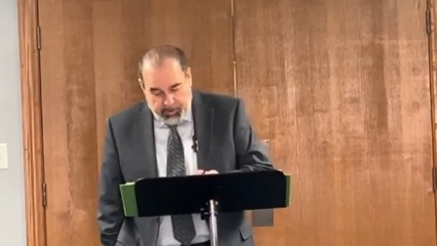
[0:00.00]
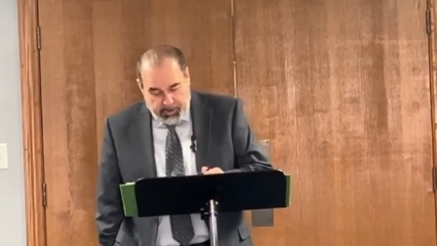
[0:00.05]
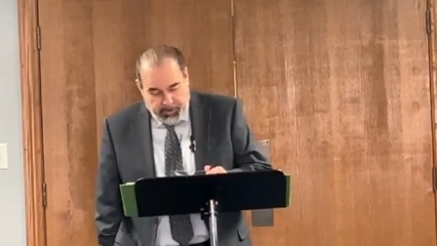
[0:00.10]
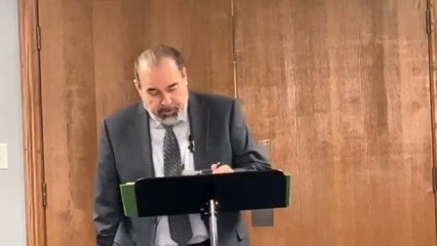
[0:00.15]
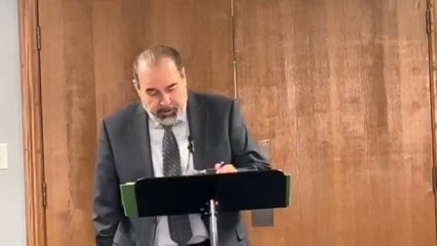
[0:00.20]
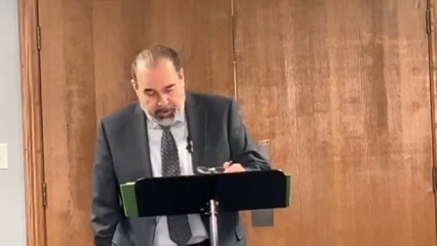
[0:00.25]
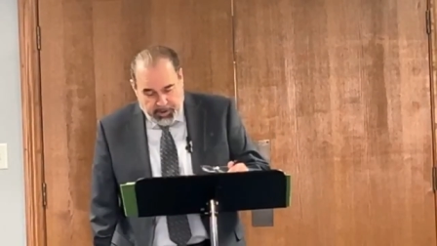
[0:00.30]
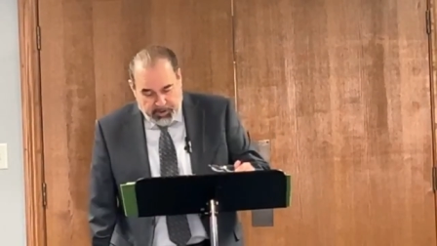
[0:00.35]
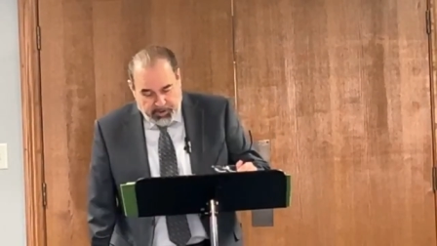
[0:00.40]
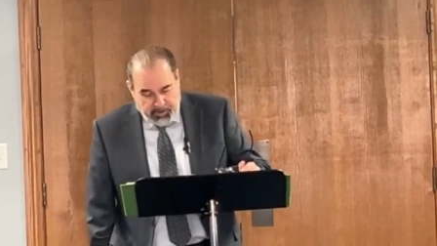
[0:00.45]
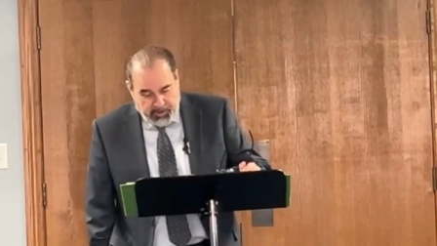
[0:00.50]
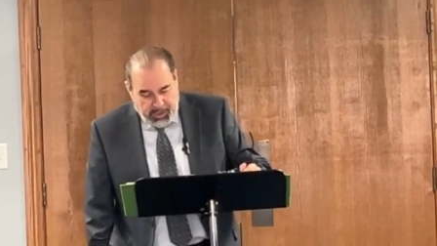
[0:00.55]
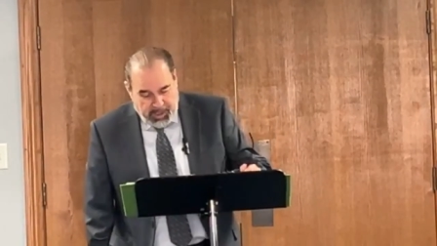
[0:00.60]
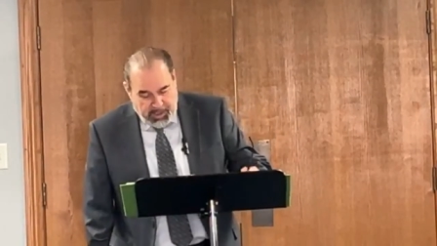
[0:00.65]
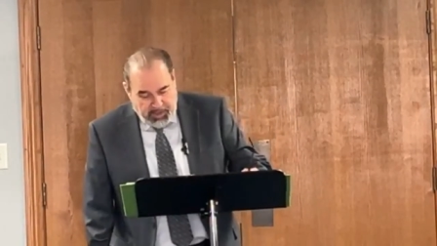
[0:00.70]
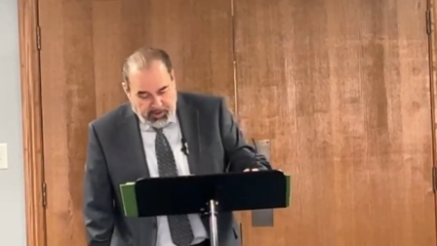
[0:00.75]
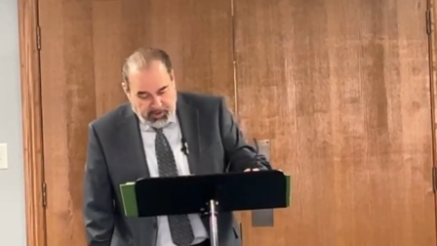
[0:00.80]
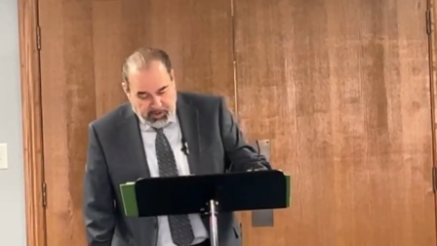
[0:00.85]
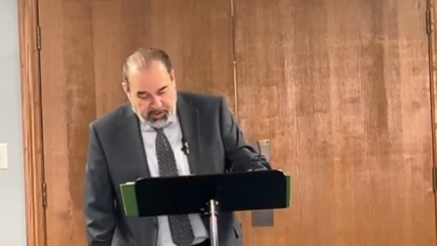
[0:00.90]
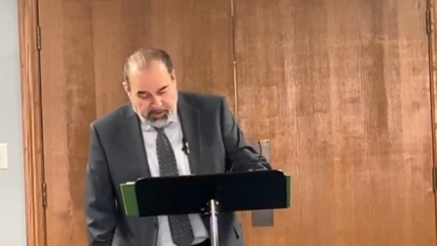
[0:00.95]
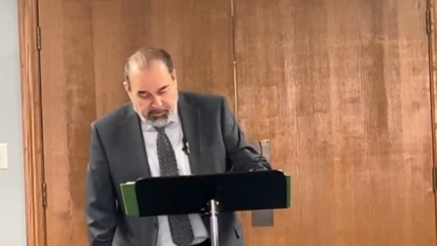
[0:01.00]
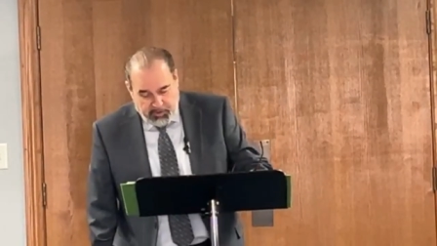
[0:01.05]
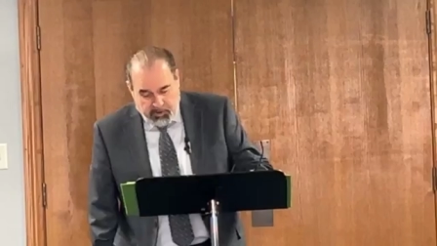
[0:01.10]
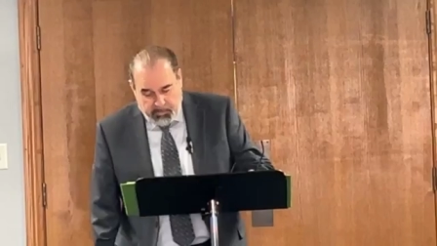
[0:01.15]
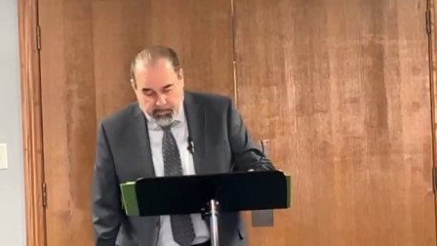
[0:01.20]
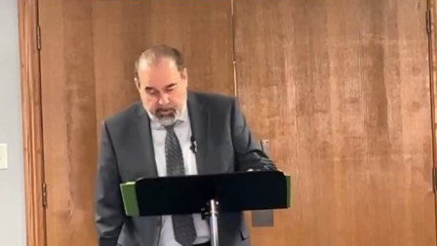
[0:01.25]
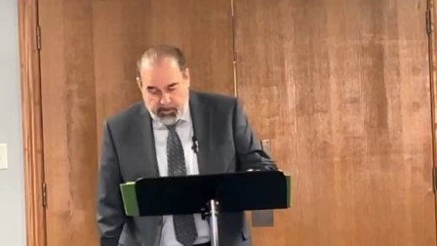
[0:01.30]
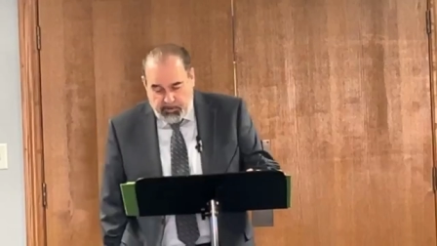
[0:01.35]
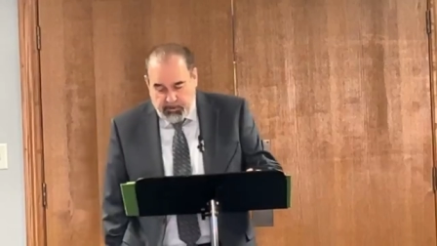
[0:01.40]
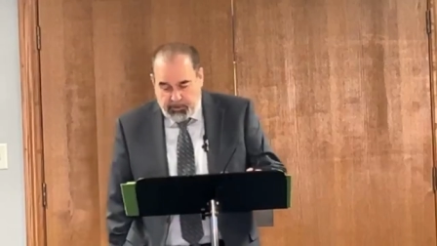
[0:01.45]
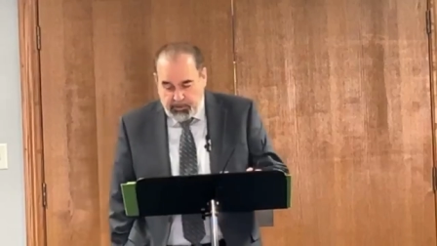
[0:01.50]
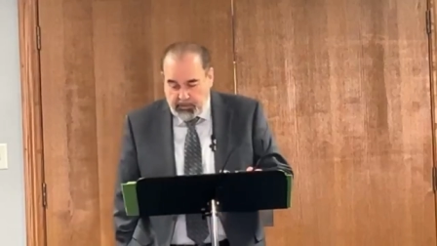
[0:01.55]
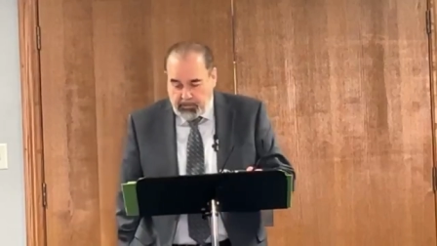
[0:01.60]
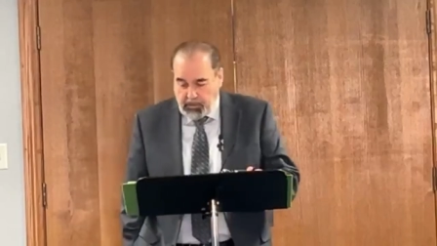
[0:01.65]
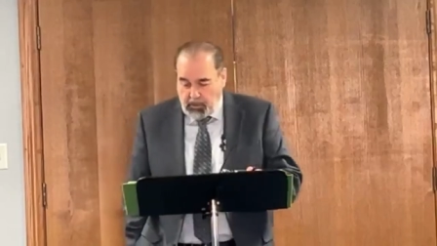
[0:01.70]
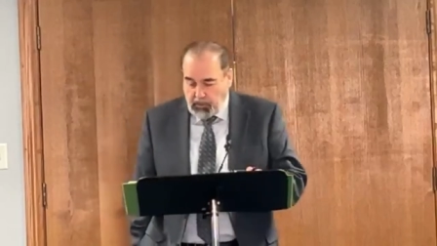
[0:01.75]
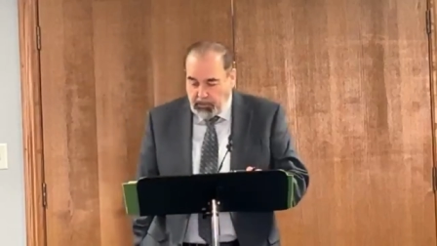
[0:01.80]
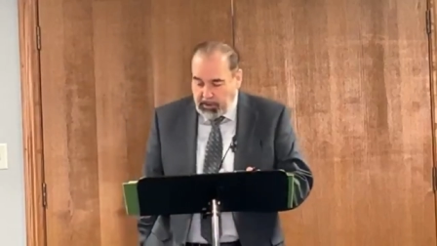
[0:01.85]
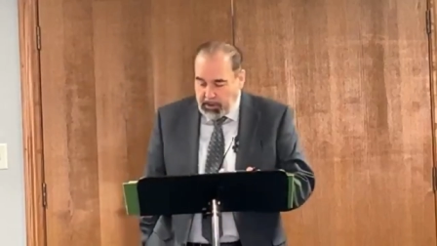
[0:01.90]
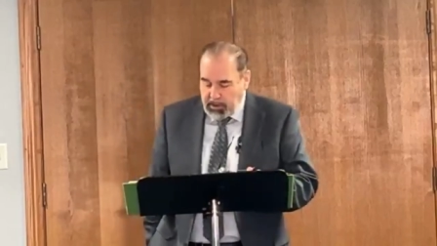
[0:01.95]
so these are the stages of spiritual
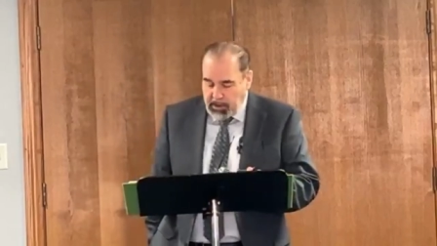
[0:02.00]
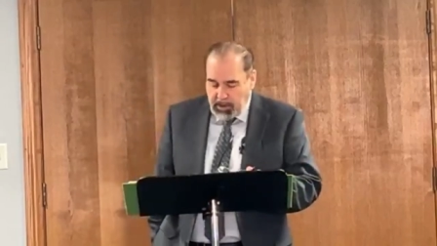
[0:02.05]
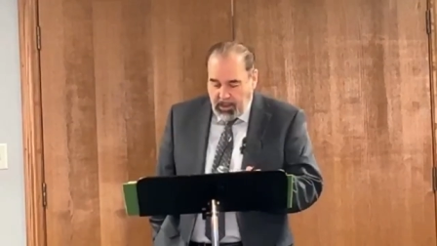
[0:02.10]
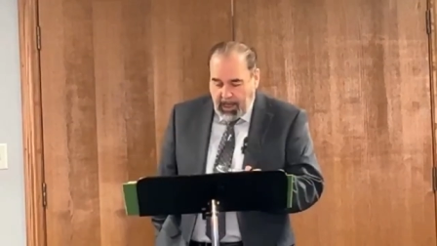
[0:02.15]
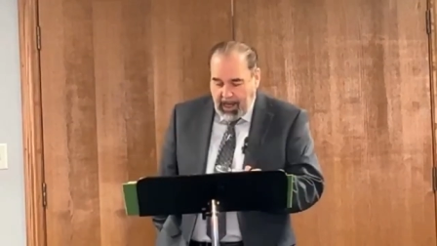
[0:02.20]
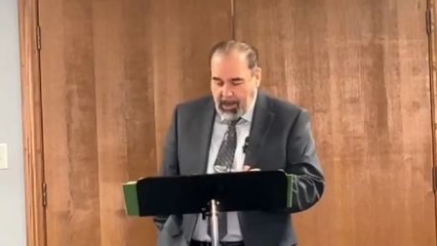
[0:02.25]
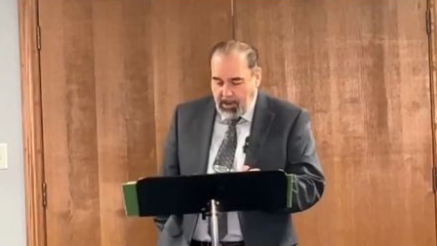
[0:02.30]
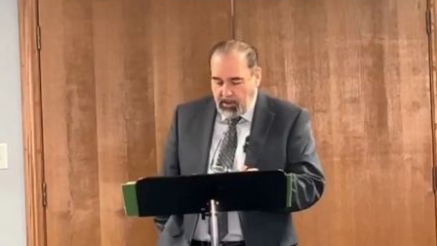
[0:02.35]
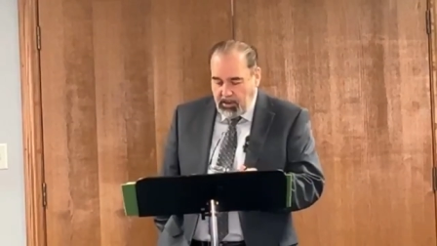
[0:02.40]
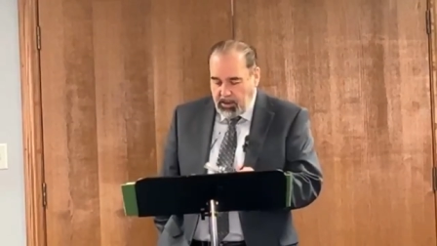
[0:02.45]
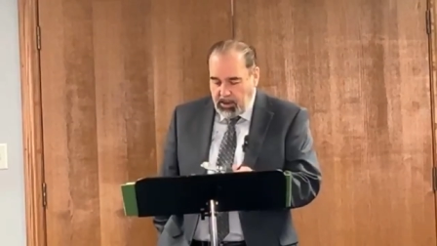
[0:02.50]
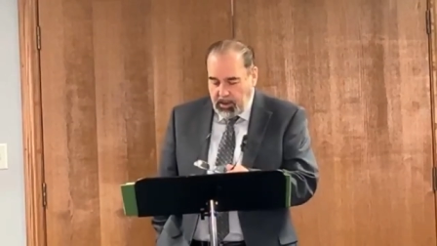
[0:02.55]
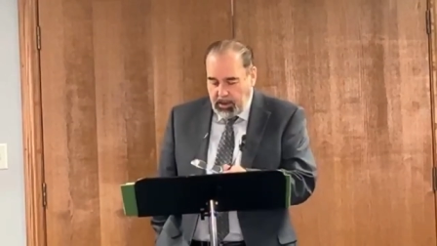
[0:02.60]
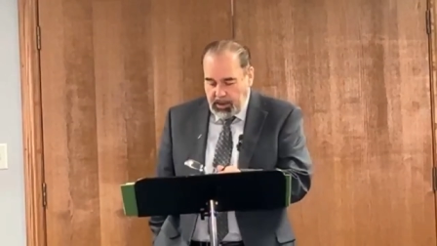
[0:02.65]
growth descri-